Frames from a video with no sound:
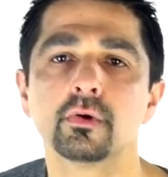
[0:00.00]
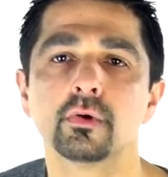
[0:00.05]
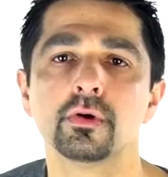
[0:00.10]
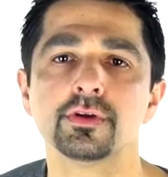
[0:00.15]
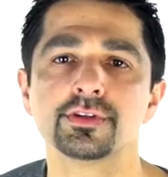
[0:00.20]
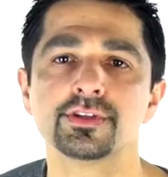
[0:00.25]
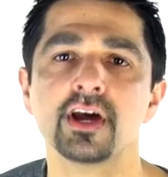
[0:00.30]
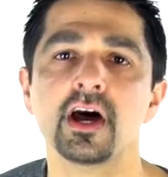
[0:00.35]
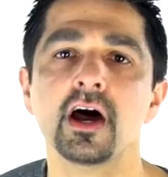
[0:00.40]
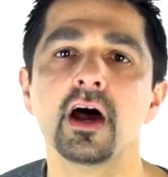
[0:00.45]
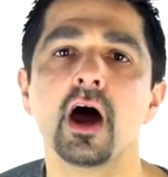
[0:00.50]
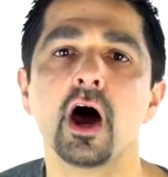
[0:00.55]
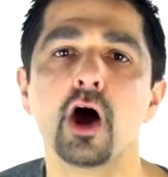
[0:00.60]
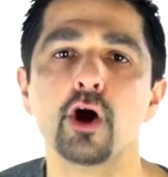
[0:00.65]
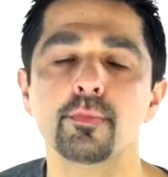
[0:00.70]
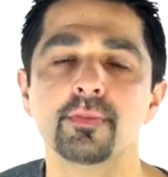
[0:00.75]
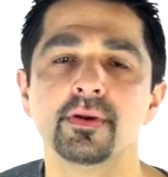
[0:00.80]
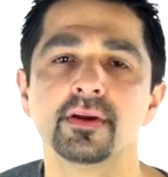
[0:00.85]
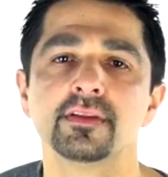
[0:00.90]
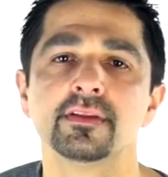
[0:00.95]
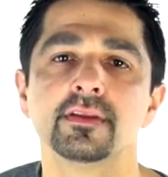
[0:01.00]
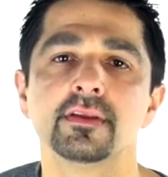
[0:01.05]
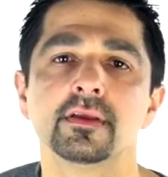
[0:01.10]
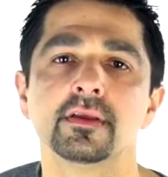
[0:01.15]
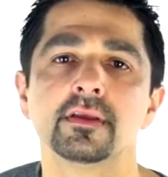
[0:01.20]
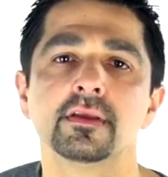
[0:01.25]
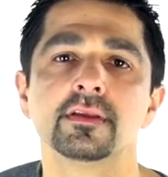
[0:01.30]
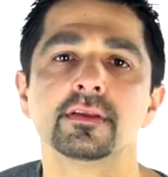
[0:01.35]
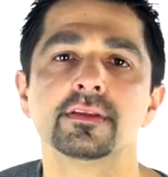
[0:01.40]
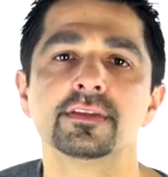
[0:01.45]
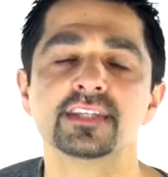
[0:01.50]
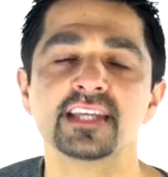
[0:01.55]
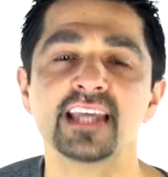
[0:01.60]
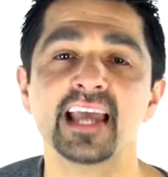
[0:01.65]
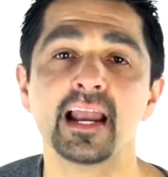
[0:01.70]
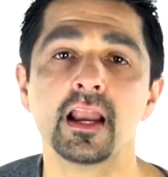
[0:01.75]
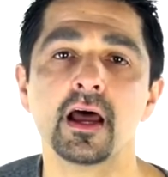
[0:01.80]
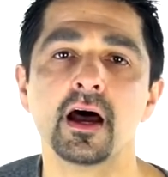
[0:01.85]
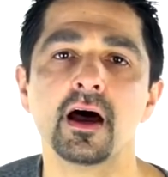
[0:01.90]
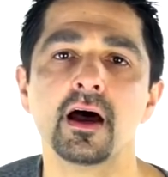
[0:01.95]
Corsa Open
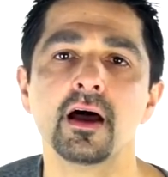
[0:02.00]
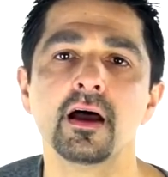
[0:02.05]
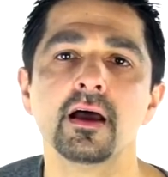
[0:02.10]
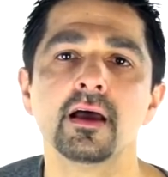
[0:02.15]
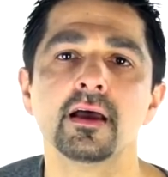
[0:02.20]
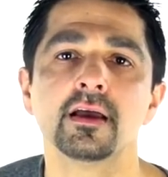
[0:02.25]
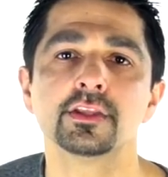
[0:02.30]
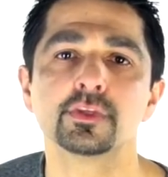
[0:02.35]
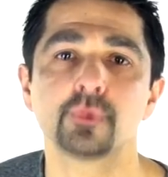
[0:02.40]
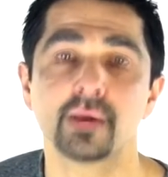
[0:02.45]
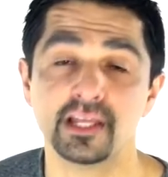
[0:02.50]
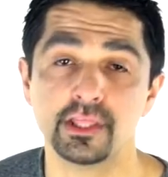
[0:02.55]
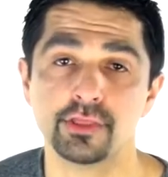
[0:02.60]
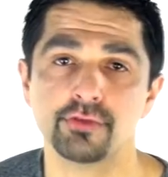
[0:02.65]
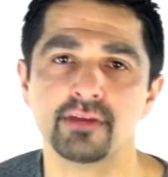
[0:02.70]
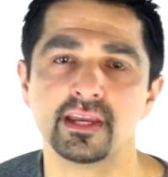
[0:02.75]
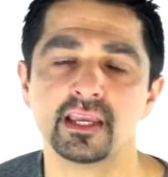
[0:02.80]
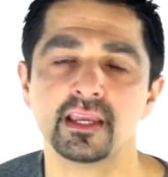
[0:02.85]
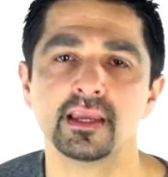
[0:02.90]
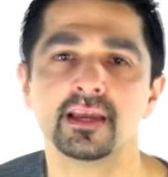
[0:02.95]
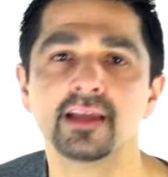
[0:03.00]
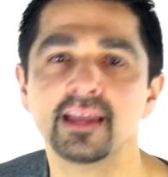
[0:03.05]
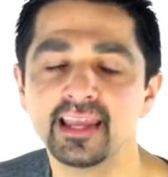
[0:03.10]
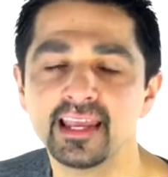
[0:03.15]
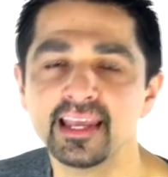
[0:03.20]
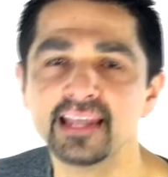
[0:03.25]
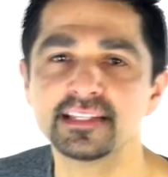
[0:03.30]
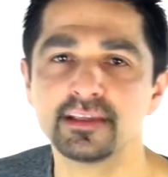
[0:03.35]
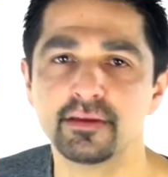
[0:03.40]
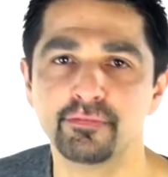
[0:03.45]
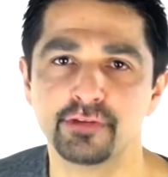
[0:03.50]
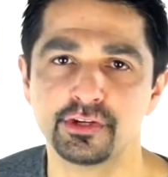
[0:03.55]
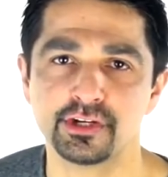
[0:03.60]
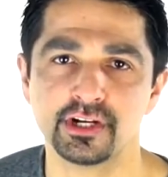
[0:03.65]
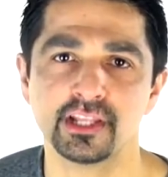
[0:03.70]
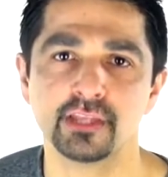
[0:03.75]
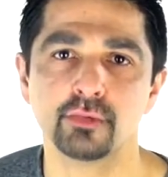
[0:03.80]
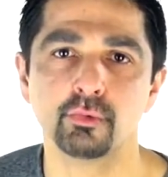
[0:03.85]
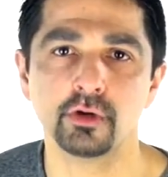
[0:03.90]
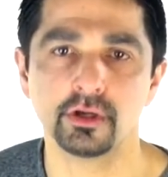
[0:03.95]
TLR 23 is
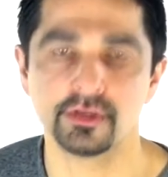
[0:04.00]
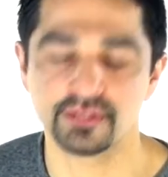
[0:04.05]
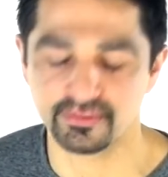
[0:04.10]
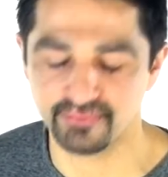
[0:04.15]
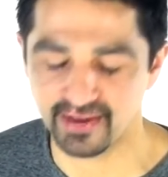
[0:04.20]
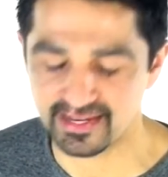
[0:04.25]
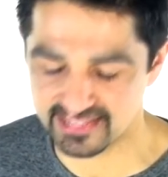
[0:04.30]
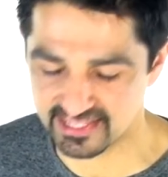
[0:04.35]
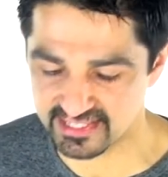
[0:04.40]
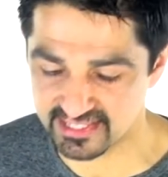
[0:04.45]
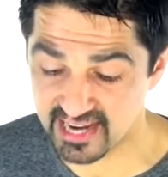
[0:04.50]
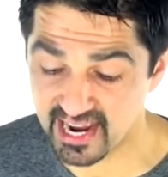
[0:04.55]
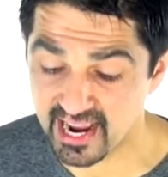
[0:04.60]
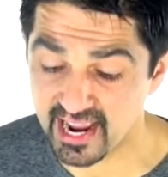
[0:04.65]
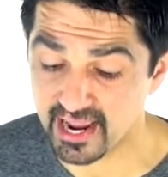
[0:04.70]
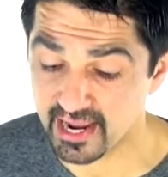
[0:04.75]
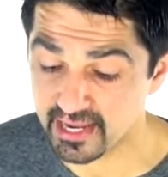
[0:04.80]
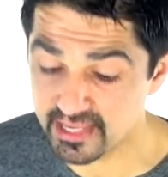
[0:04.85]
officially the world's fastest tyre,